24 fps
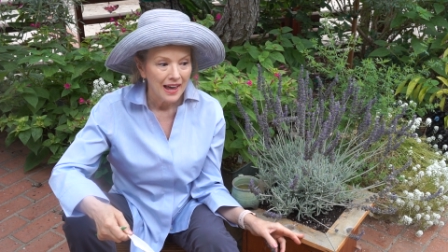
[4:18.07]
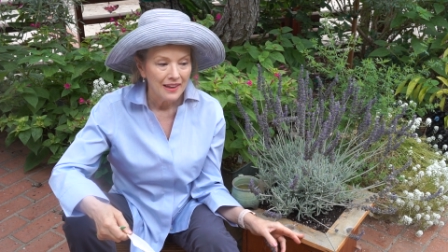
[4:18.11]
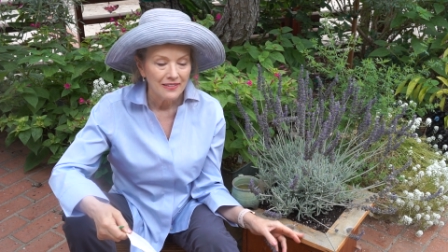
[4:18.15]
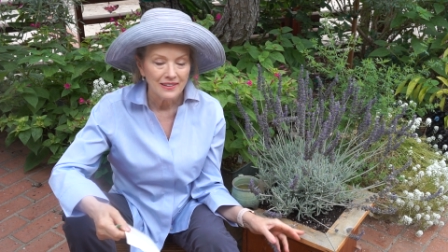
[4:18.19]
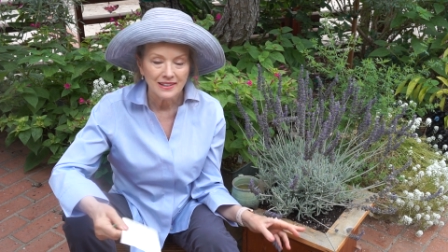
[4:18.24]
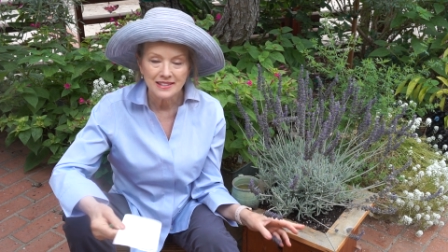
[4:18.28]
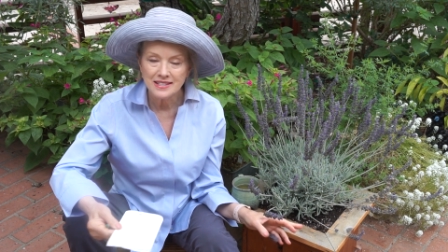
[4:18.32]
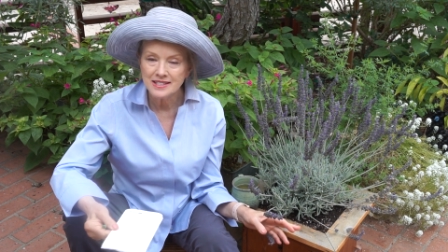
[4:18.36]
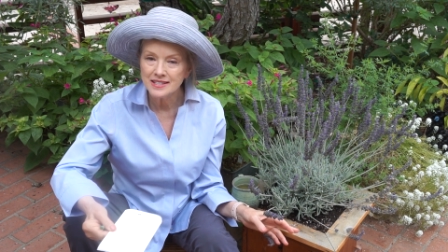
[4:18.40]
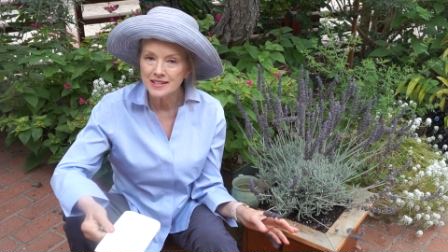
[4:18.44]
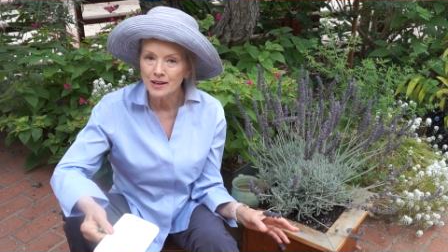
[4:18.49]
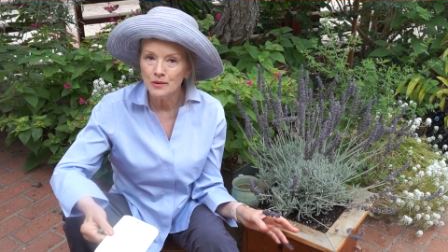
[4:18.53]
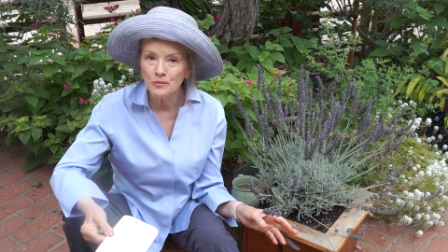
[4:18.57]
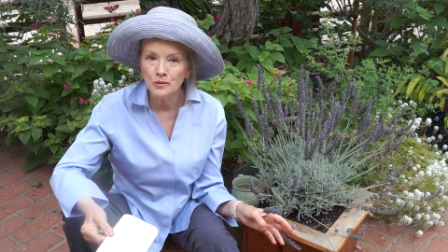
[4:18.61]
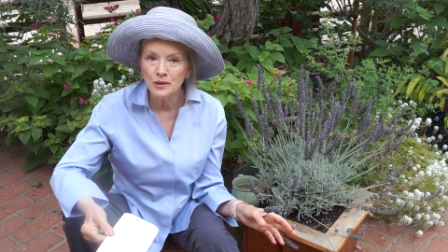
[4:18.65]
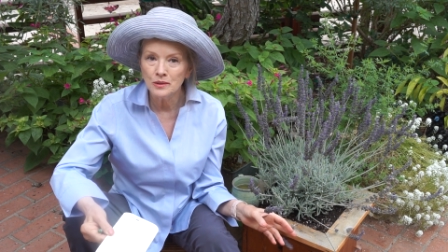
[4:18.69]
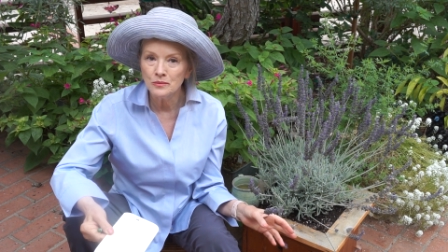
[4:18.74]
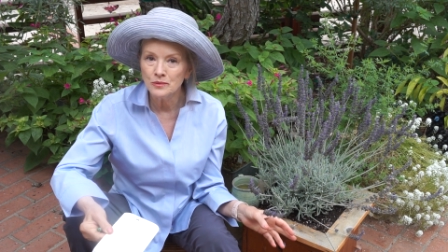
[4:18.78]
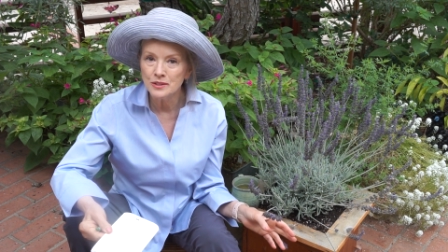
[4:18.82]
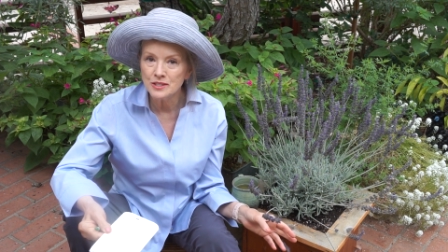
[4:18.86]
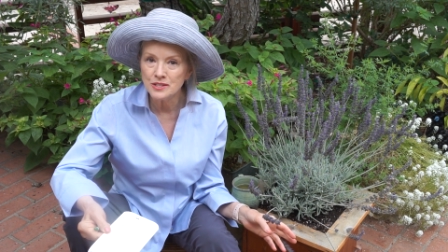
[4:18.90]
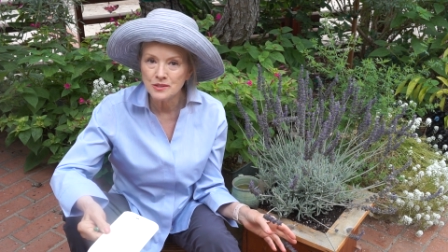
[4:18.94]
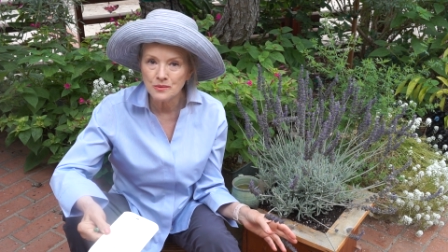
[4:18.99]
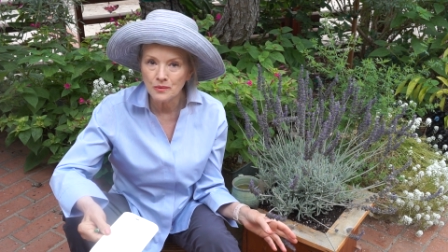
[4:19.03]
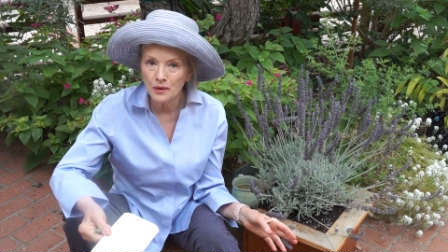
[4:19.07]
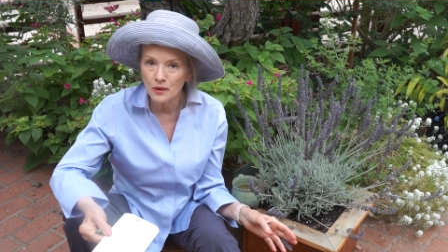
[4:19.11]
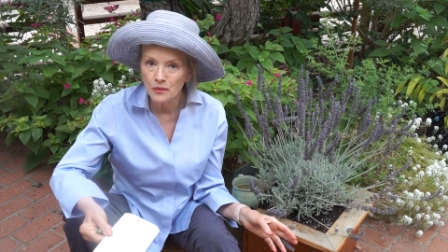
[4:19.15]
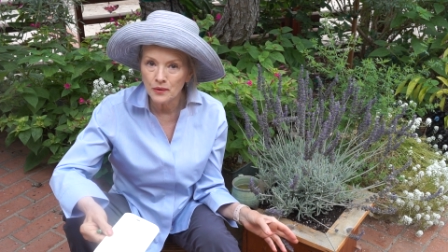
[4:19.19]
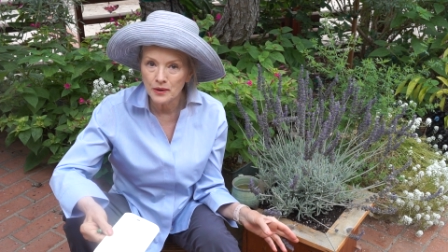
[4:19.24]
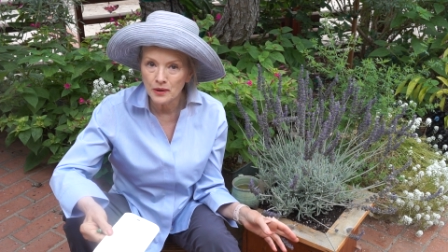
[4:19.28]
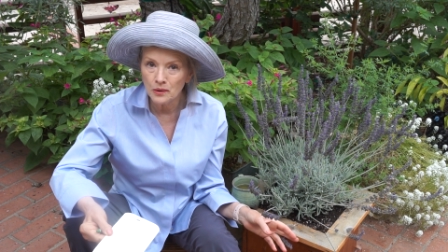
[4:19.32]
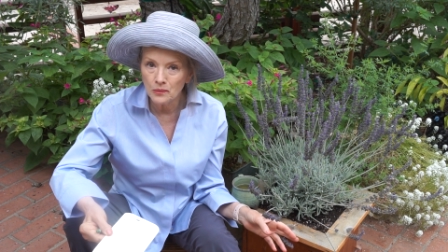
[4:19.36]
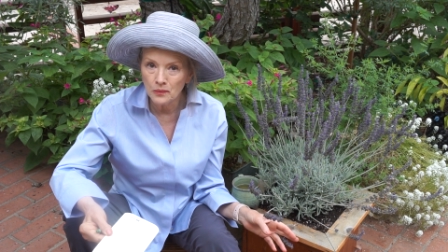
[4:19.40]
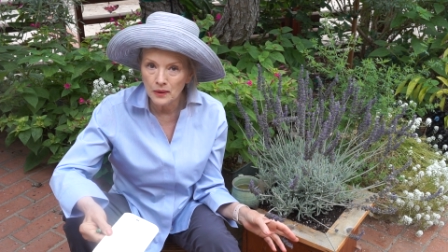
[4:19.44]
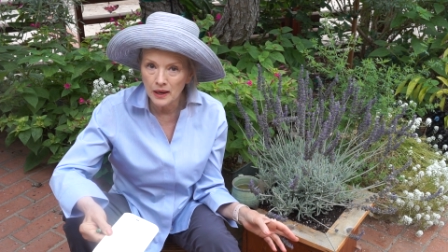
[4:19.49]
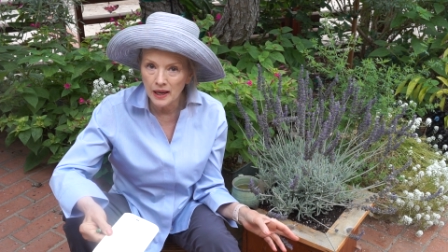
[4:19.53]
that someone was
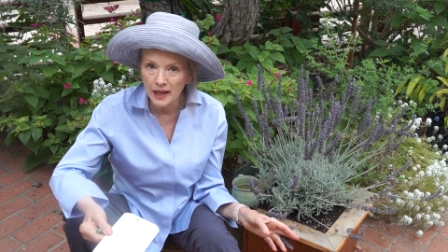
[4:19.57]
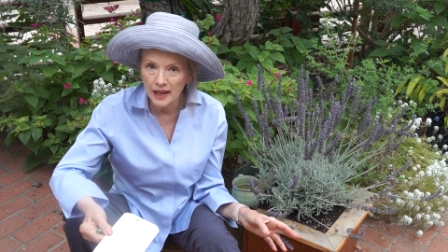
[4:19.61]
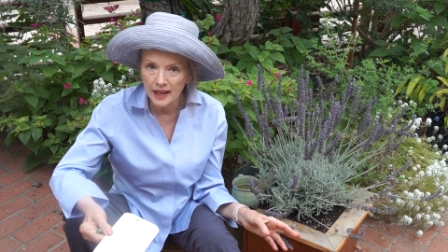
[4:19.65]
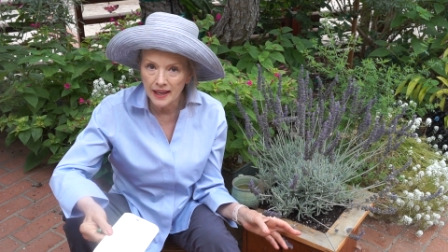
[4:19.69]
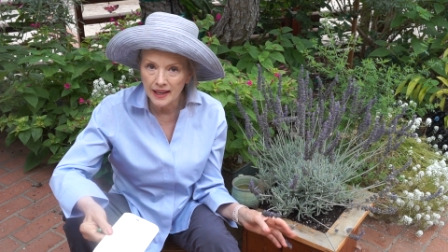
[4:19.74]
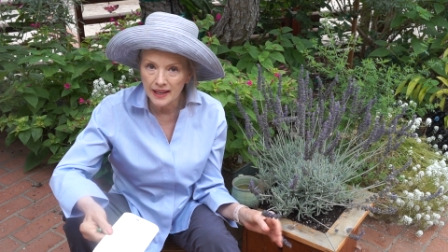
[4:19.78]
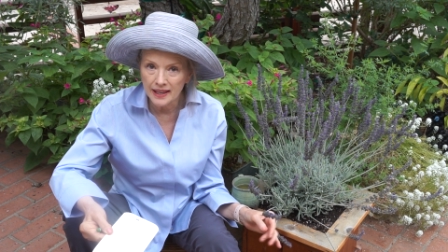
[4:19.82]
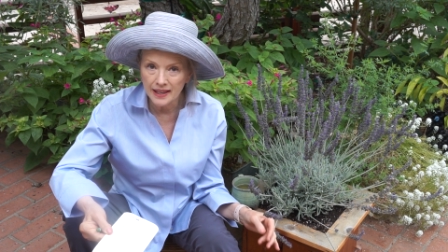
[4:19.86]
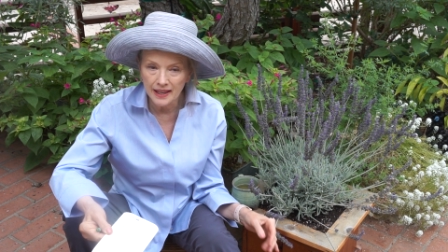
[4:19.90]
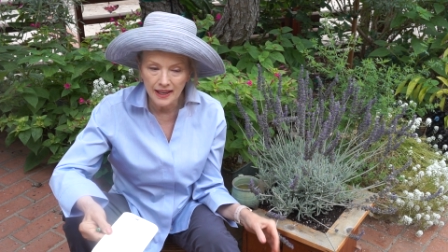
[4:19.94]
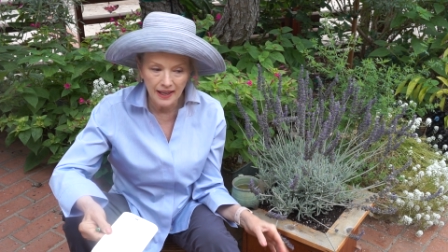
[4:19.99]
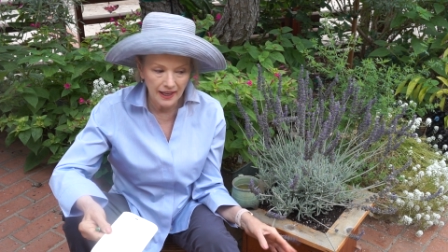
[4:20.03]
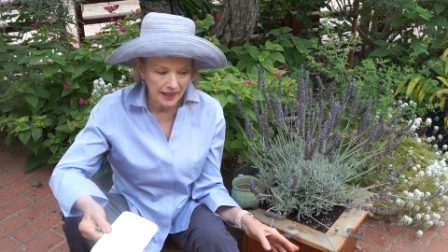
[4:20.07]
throwing away,